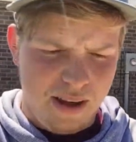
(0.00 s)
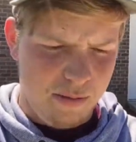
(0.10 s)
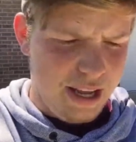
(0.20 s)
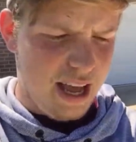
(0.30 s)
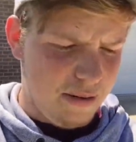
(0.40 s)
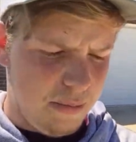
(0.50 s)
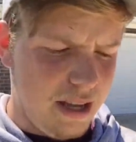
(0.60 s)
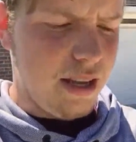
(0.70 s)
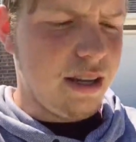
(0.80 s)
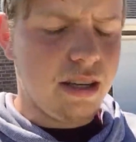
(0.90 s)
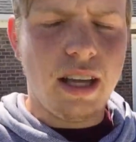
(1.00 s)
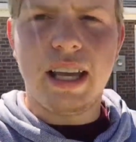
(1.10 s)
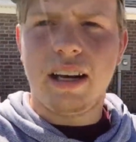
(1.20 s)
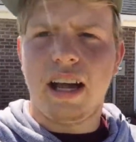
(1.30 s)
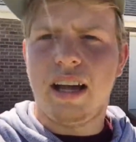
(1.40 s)
We had a meet,
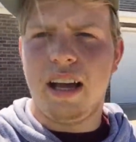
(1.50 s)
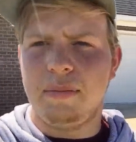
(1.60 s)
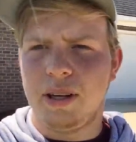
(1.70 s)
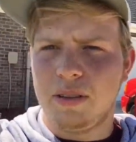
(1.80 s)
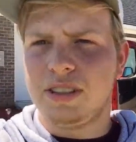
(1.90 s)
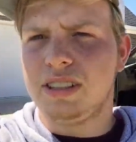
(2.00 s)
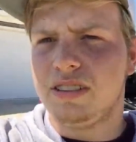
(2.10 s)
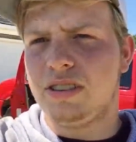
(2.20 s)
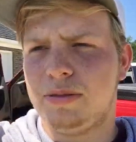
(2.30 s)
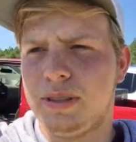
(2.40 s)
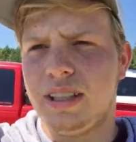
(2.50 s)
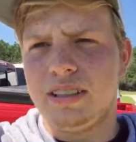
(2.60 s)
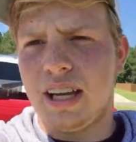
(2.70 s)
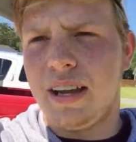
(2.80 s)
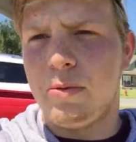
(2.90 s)
and I've been hosting these little meets.
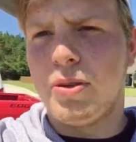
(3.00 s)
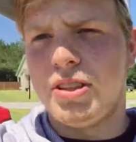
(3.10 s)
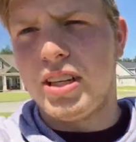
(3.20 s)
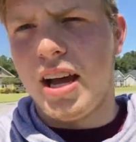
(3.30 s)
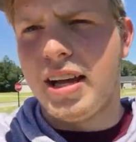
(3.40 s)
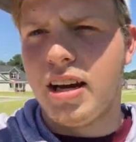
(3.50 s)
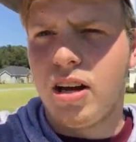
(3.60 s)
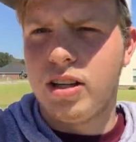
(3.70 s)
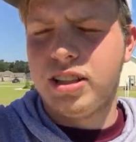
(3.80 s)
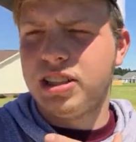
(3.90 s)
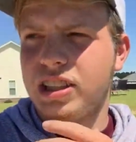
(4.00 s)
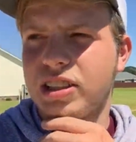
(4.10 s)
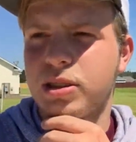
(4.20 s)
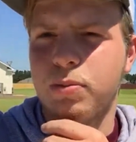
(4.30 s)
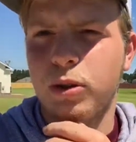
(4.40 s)
I have one tonight. I'll actually get
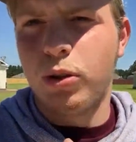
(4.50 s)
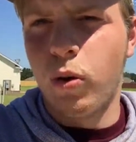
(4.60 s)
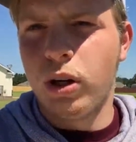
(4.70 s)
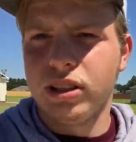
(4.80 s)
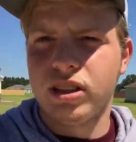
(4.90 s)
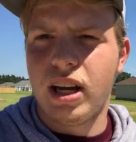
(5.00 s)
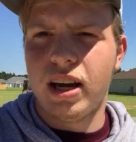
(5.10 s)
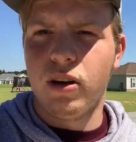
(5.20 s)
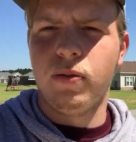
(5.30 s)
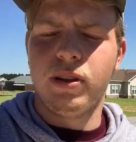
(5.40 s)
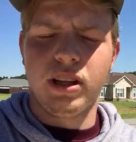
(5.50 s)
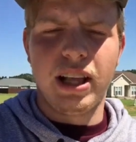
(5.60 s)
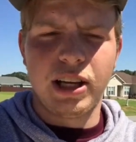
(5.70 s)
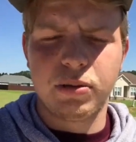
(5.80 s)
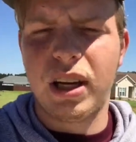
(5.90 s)
some recordings tonight, hopefully. The
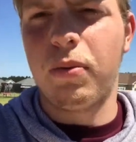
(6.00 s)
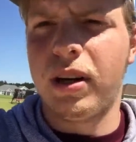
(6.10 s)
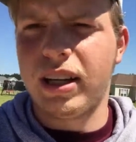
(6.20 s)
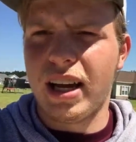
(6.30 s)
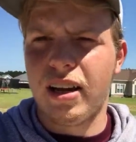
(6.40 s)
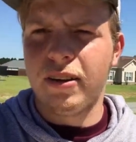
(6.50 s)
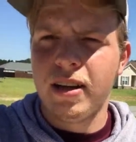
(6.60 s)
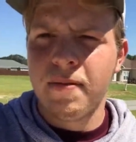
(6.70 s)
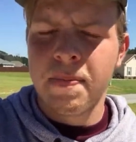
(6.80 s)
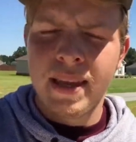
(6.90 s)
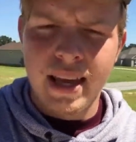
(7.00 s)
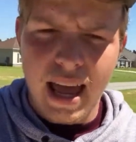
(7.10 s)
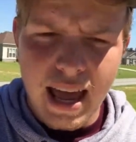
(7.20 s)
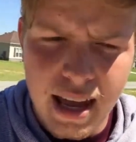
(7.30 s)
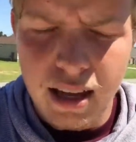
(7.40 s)
last one got rained out.
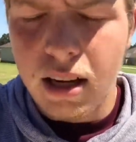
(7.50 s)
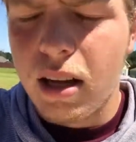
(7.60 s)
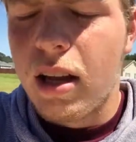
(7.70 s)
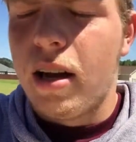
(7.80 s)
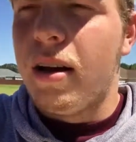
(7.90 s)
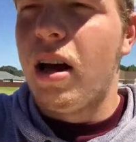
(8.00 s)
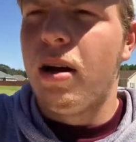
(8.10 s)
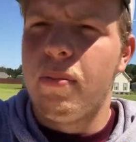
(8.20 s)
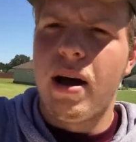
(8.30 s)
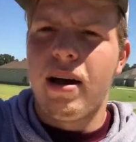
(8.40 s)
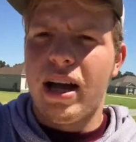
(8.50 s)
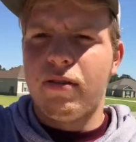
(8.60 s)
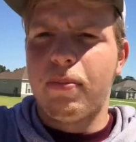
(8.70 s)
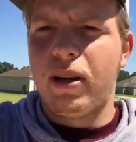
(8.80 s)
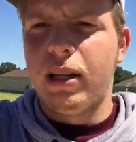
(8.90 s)
And I have
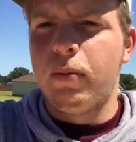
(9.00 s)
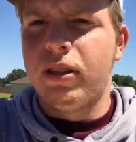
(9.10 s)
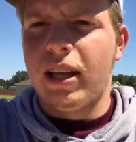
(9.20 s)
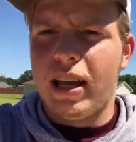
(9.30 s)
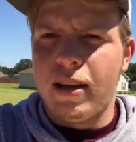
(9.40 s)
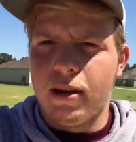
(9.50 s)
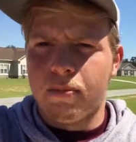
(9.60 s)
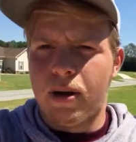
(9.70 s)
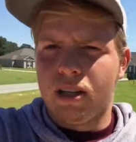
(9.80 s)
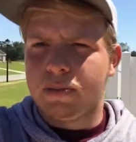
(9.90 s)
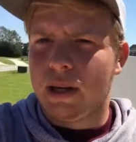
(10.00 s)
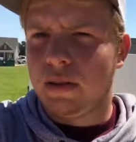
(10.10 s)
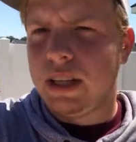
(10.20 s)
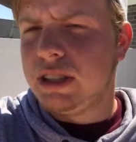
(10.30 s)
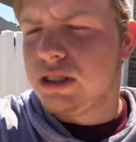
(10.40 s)
a buddy with a box body
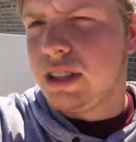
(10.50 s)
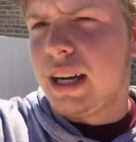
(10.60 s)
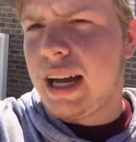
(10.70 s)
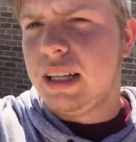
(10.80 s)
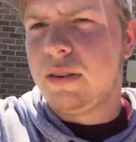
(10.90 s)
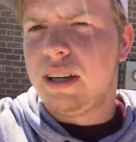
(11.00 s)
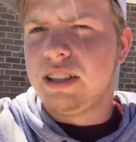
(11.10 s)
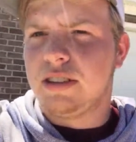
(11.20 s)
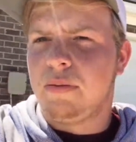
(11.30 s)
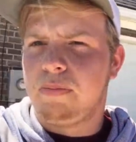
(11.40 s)
Ranger, it's a 90 Ranger.